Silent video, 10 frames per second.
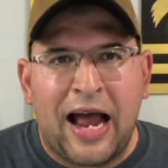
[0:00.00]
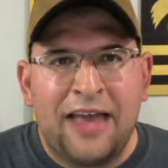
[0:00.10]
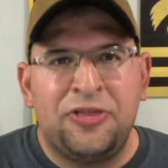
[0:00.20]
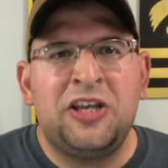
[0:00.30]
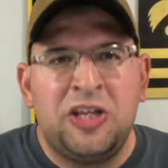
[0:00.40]
I
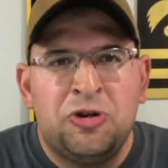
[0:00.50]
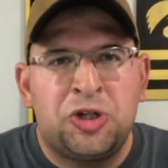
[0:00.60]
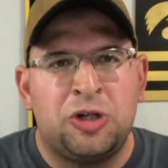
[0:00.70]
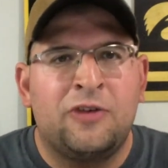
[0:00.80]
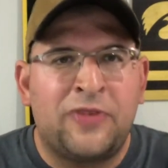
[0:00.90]
think you
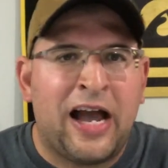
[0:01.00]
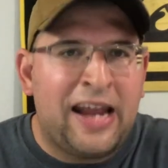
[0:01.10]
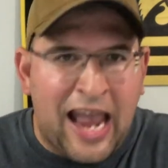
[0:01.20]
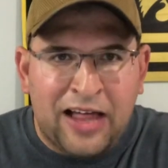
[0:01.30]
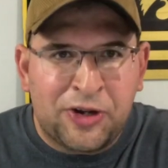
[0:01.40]
should have got
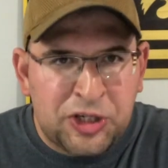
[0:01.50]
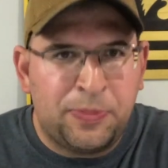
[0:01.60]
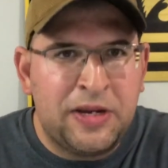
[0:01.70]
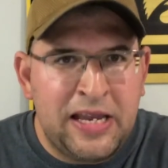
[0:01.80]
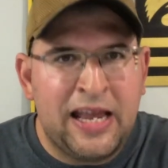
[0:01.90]
Alex
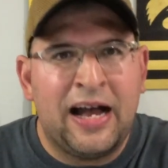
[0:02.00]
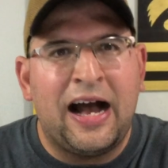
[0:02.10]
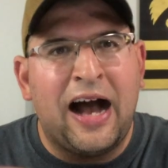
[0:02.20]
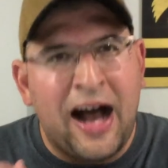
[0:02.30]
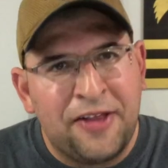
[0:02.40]
Padilla
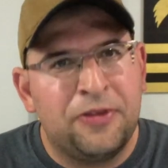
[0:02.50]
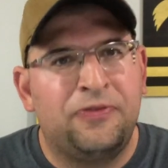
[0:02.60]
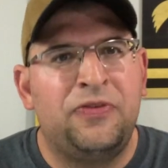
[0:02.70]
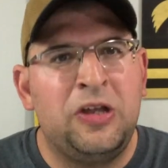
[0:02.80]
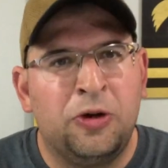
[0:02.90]
on the
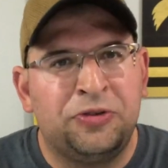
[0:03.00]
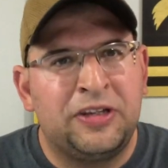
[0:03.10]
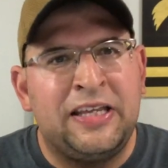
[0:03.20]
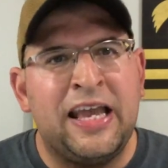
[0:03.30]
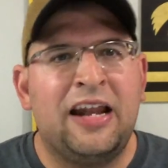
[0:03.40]
field to
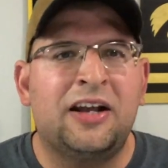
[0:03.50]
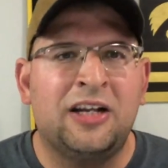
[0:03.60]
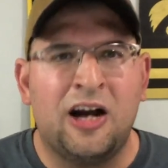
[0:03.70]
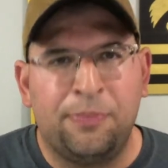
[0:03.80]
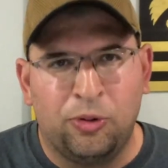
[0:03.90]
get a
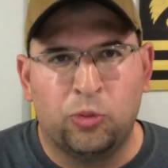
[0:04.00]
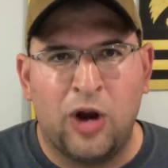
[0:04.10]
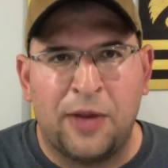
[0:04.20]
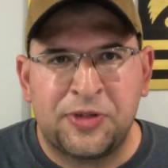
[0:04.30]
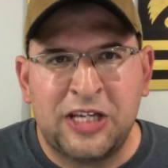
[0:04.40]
couple reps.